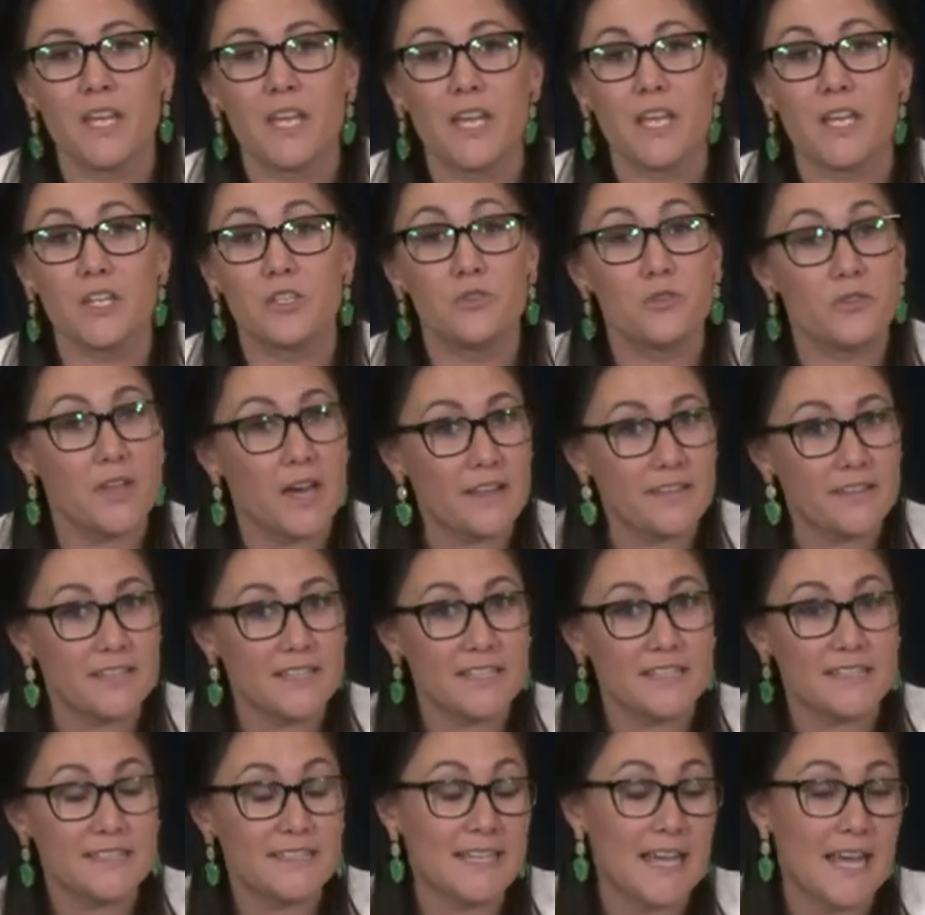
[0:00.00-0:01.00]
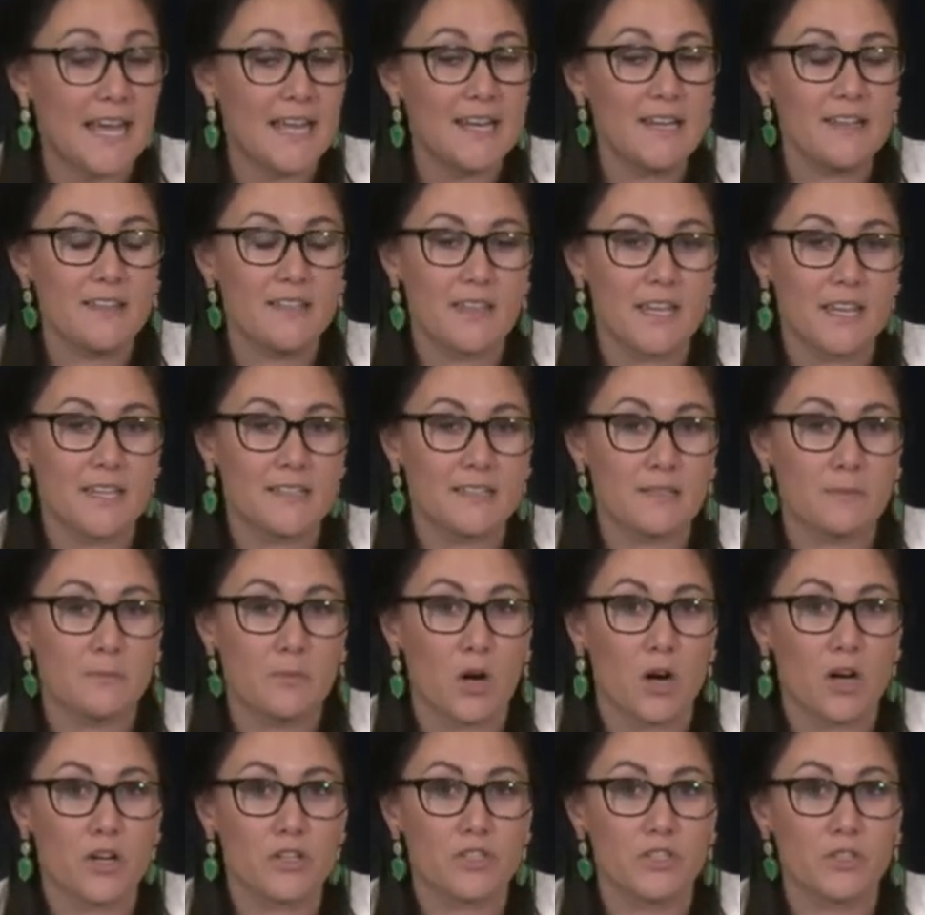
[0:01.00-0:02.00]
In 2010, thanks in
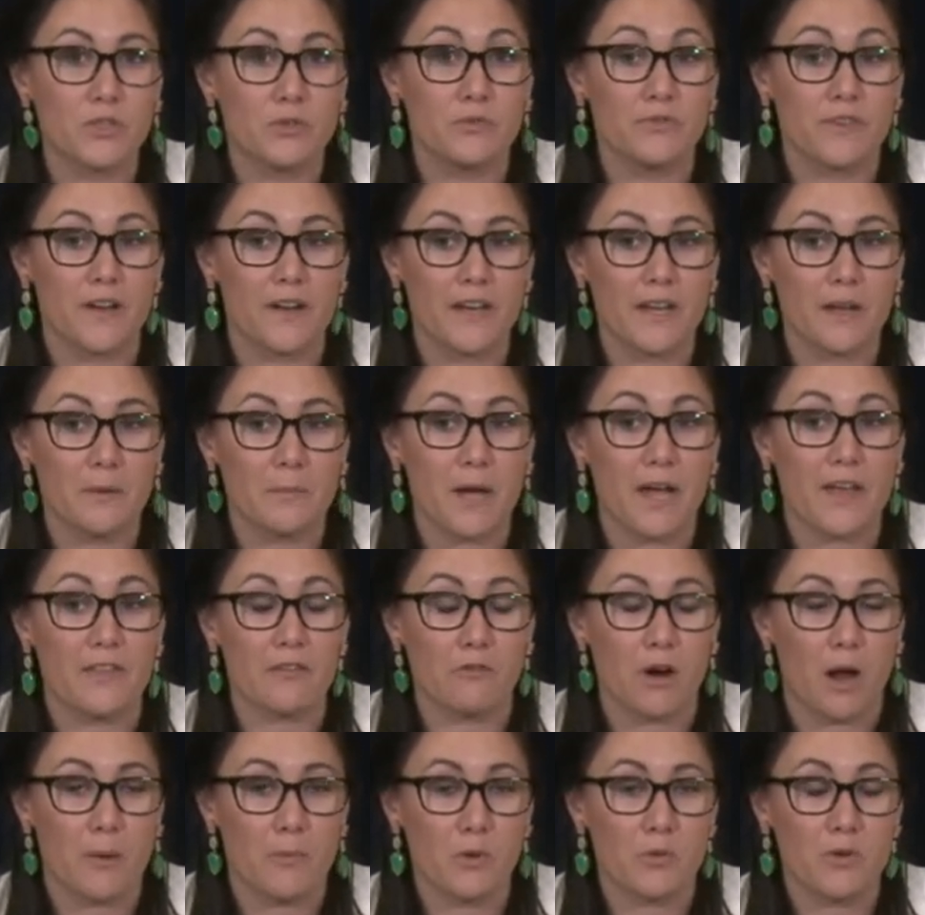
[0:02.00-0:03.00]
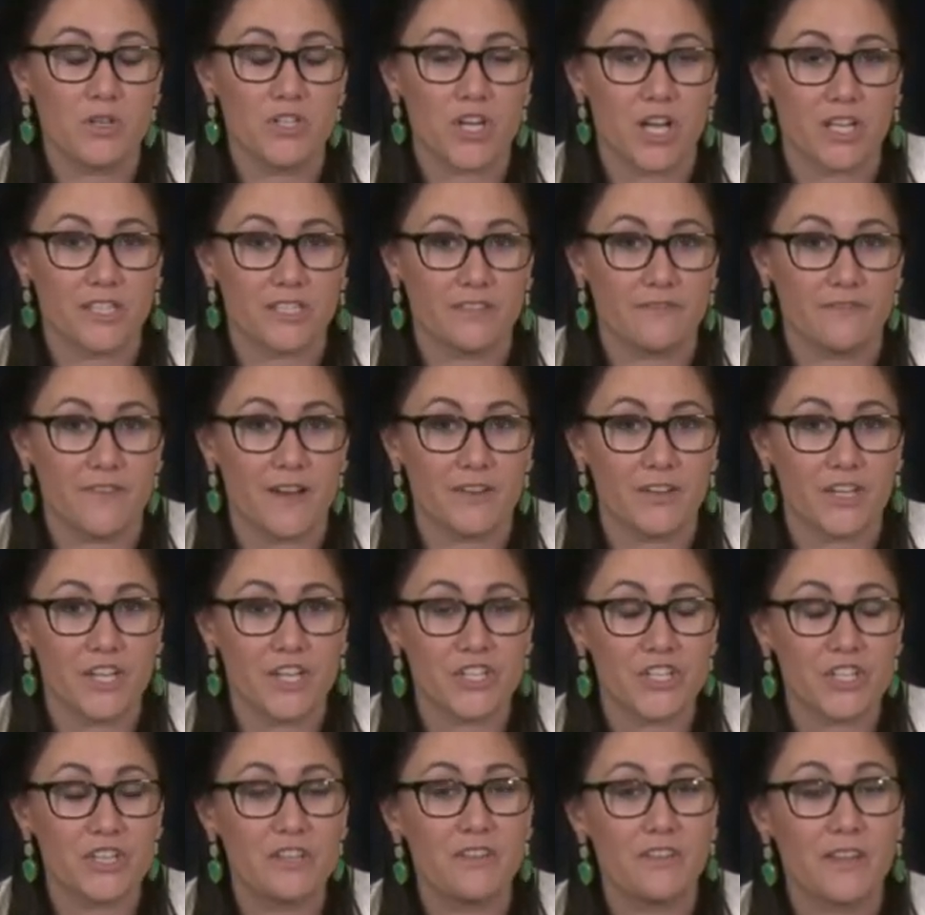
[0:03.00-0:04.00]
part to funding by the Robert Wood Johnson
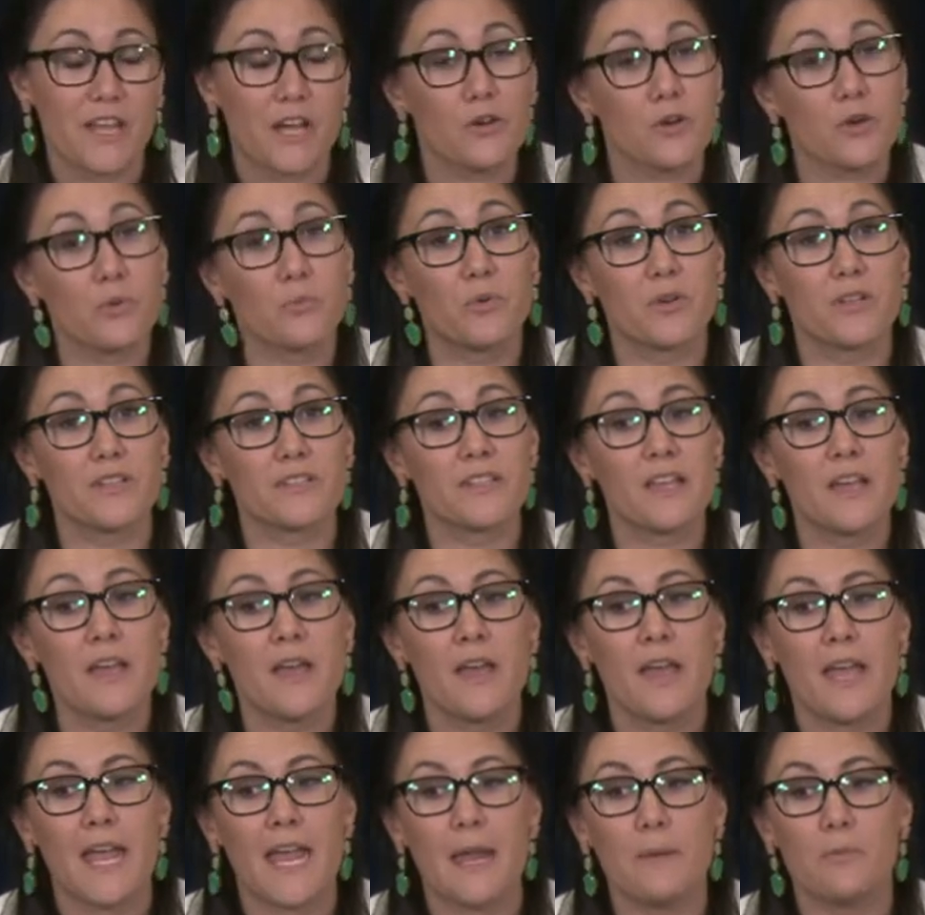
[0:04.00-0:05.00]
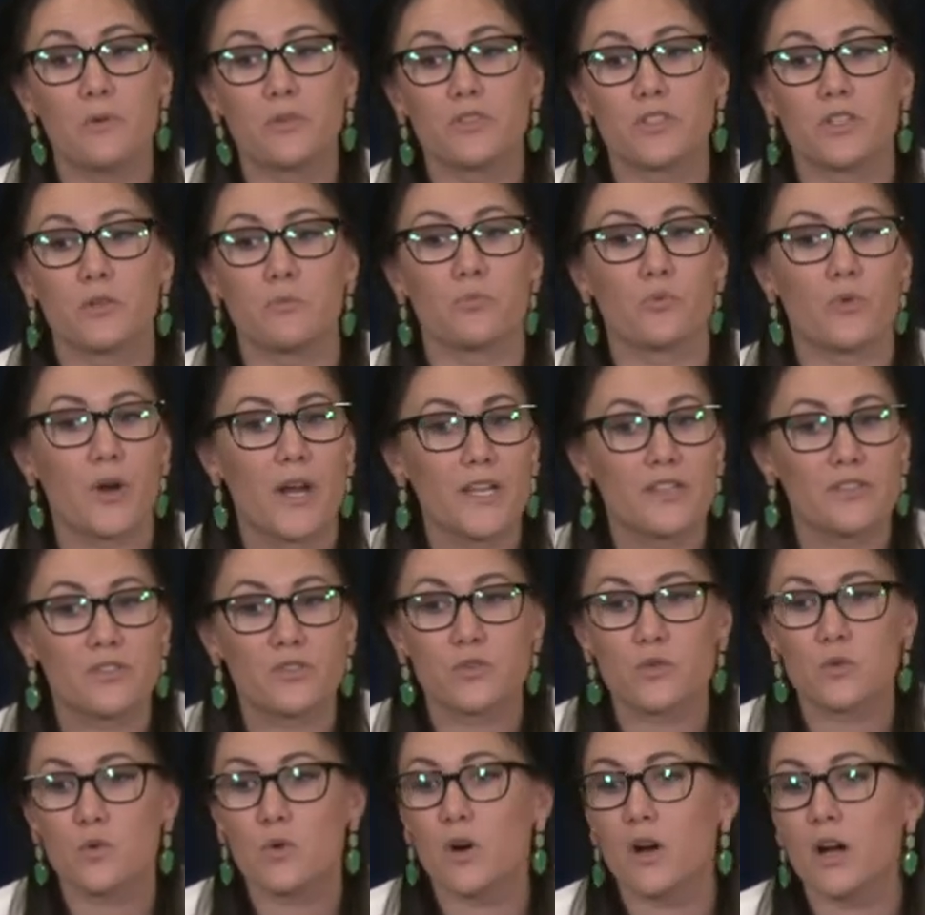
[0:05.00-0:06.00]
Foundation, that group was able to
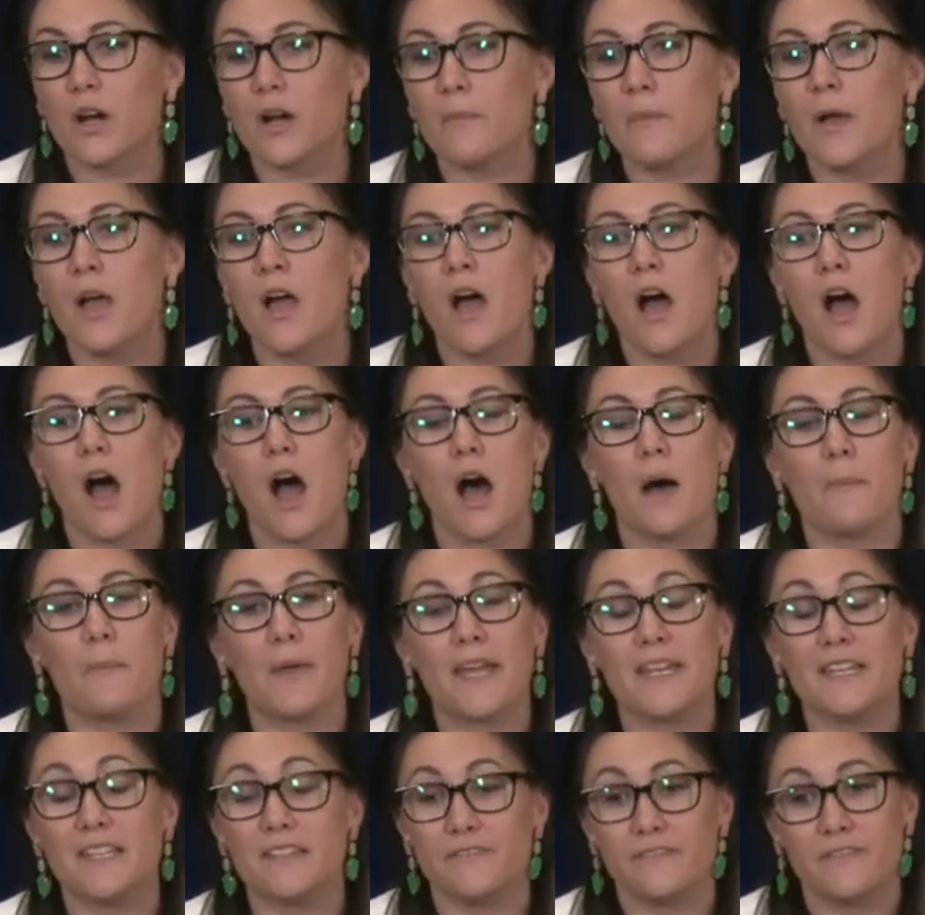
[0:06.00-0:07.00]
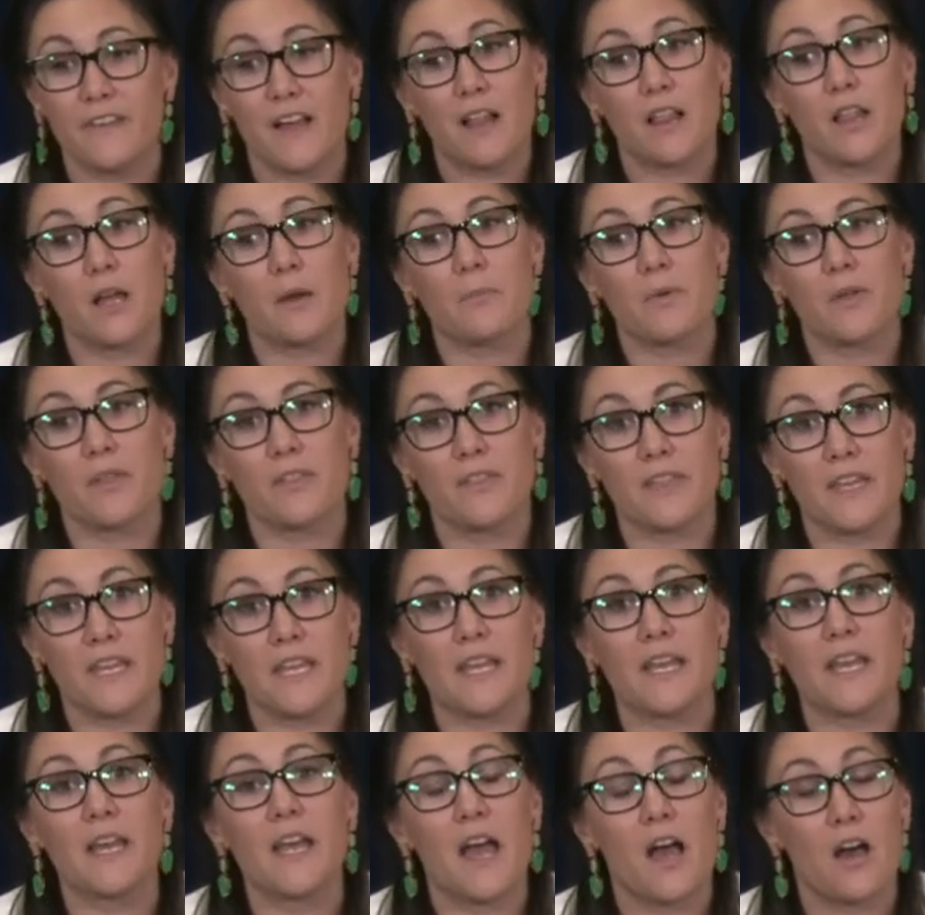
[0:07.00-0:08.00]
brainstorm um, and develop
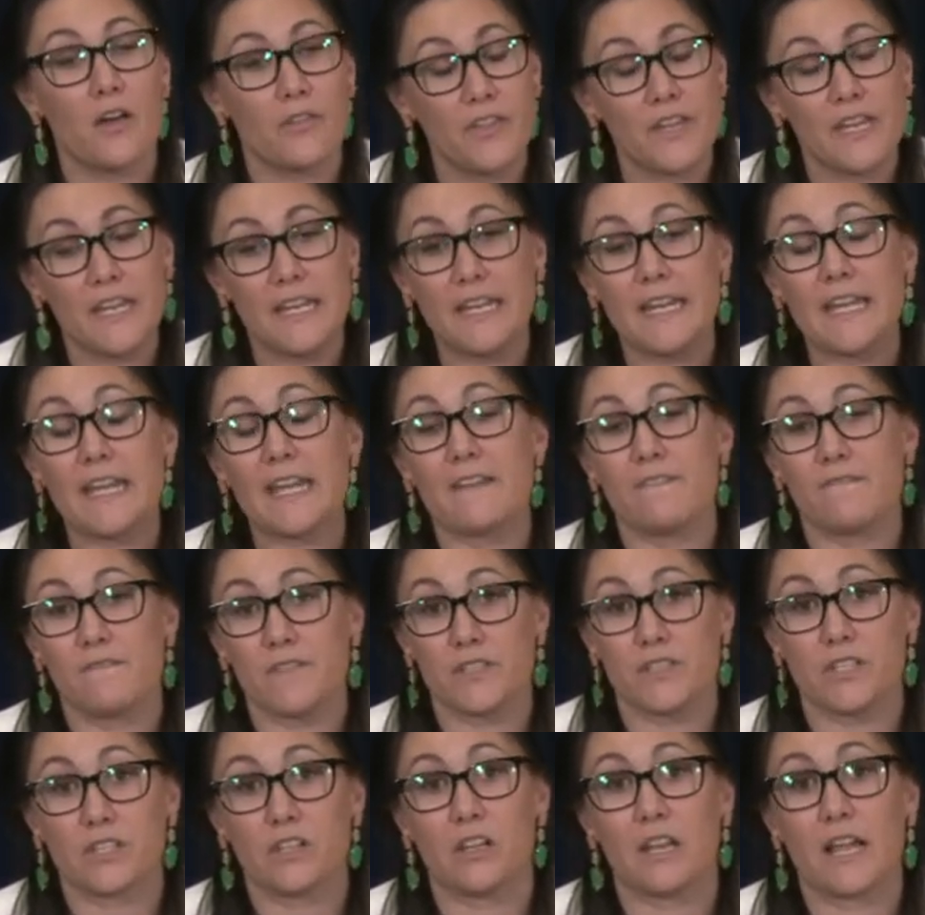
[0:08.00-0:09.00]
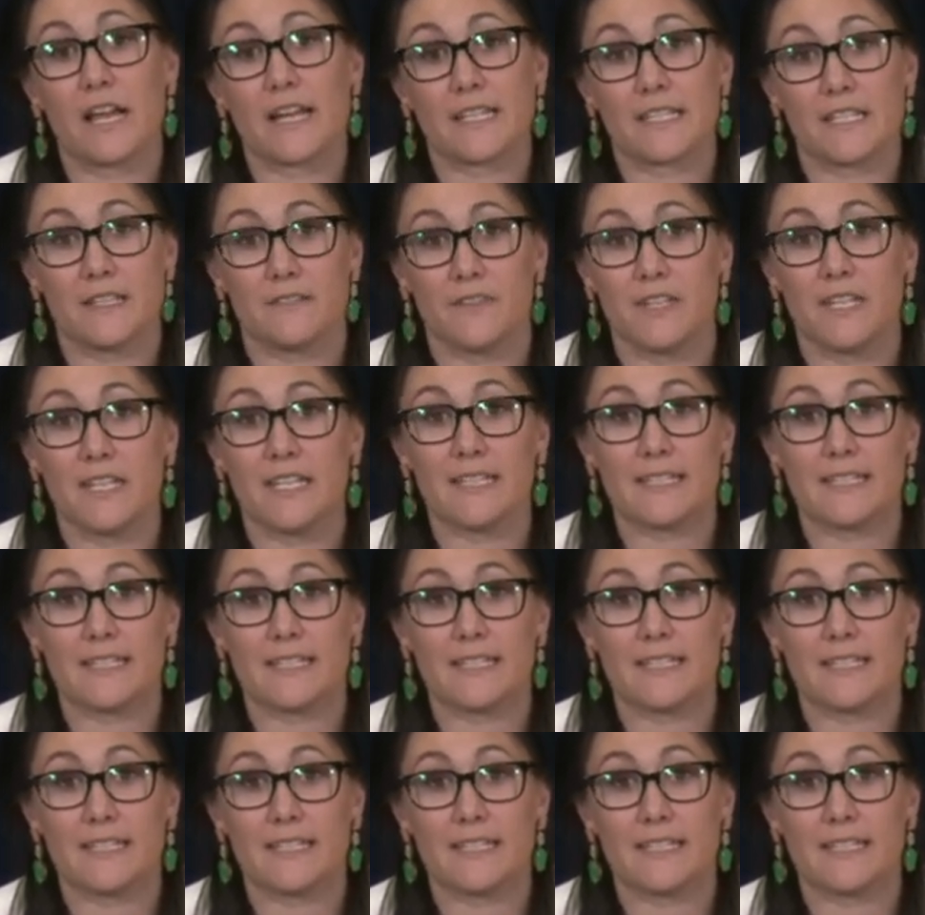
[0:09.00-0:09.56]
the healthy eating and physical activity